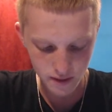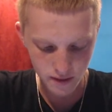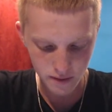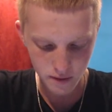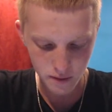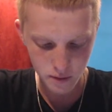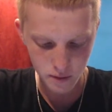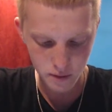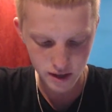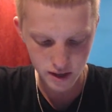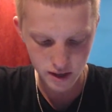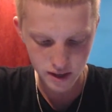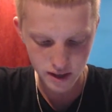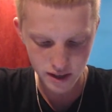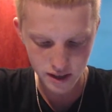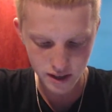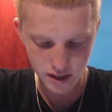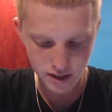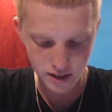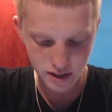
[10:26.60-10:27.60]

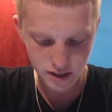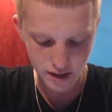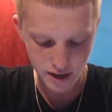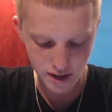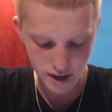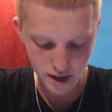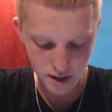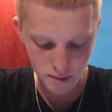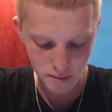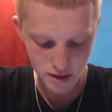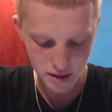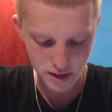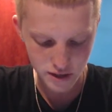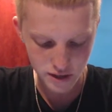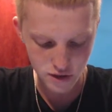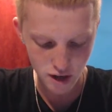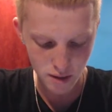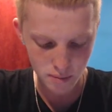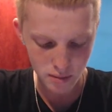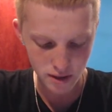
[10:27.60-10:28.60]
Okay, good game. He's
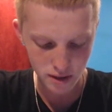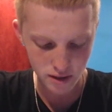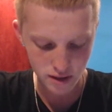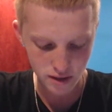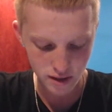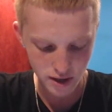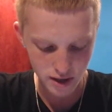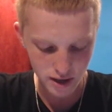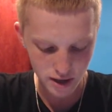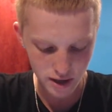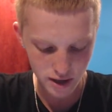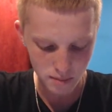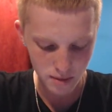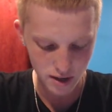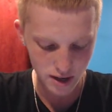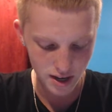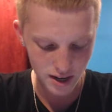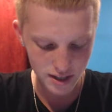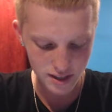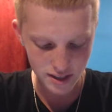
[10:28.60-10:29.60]
dropping good game.
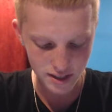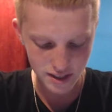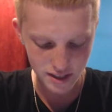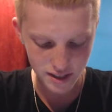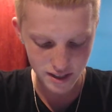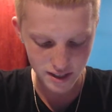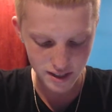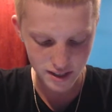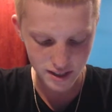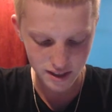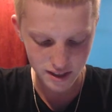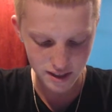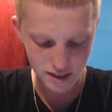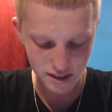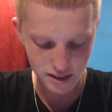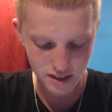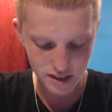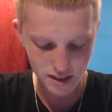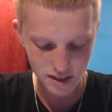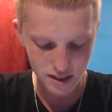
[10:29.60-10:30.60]
I just need to get
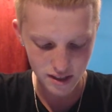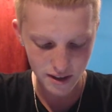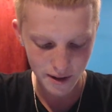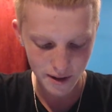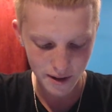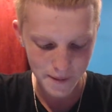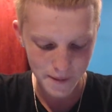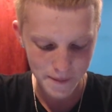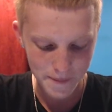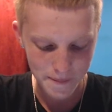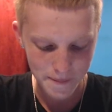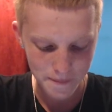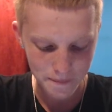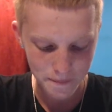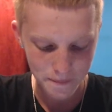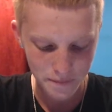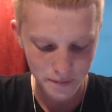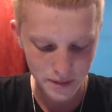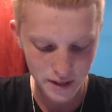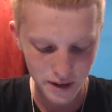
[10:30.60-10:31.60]
this.
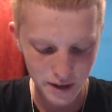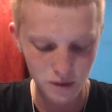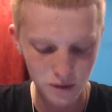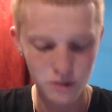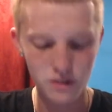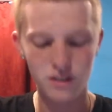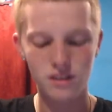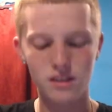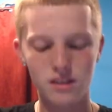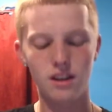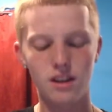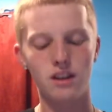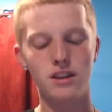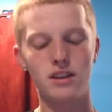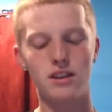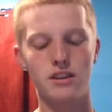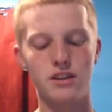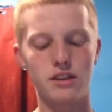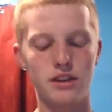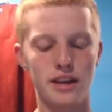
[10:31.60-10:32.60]
There goes our log.
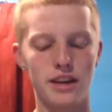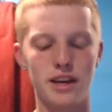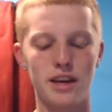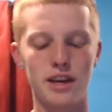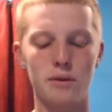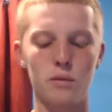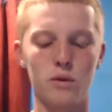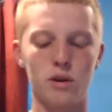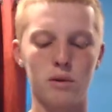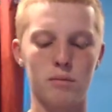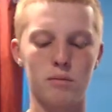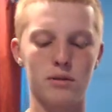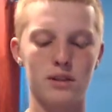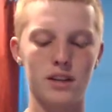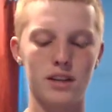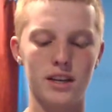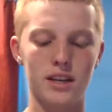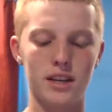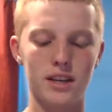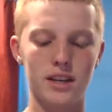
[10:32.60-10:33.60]
Good game, well
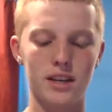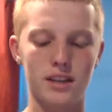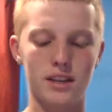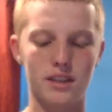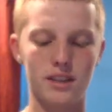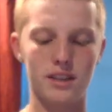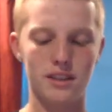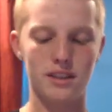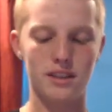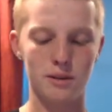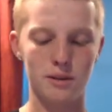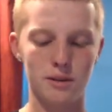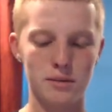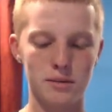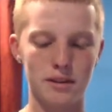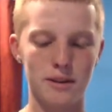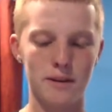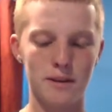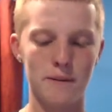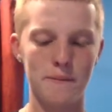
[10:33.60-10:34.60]
played. Thumbs
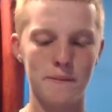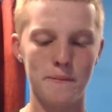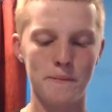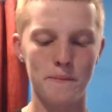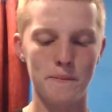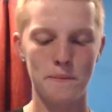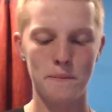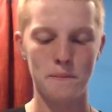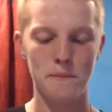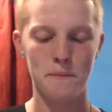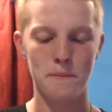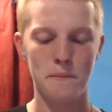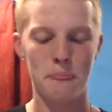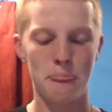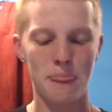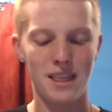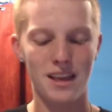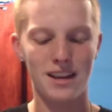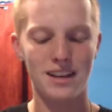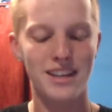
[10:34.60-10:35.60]
up.
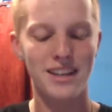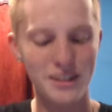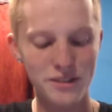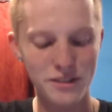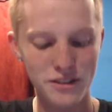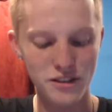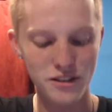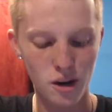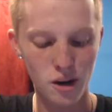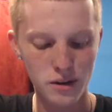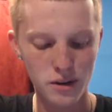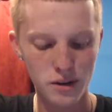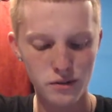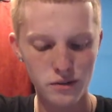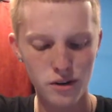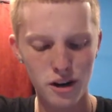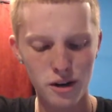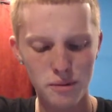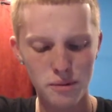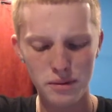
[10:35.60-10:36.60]
He was dropping his
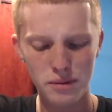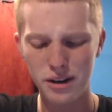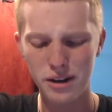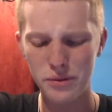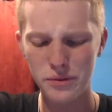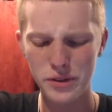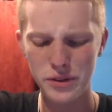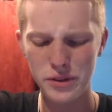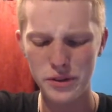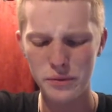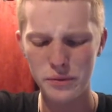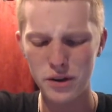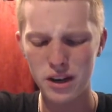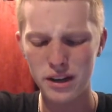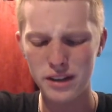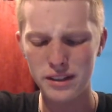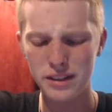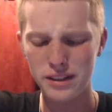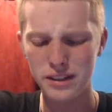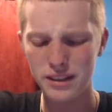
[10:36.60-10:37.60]
rocket, but I don't think the
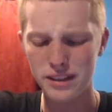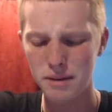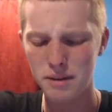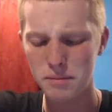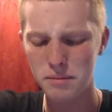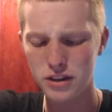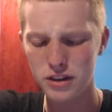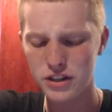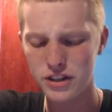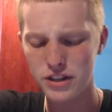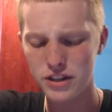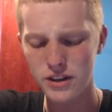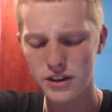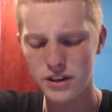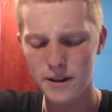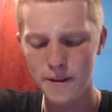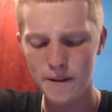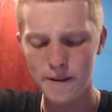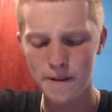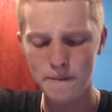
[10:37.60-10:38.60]
rocket did that much,
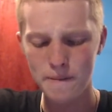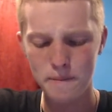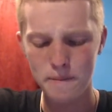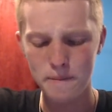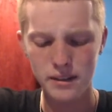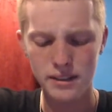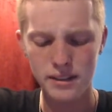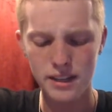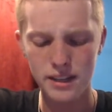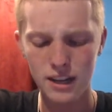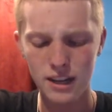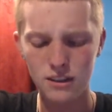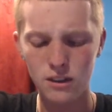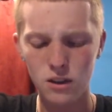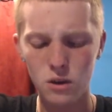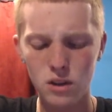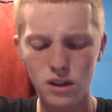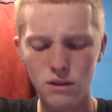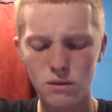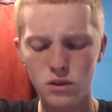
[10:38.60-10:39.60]
because he had
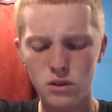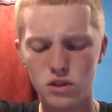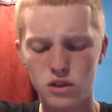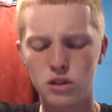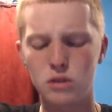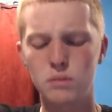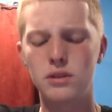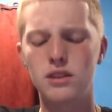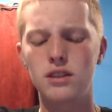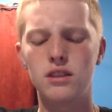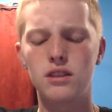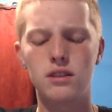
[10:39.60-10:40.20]
low-level troops.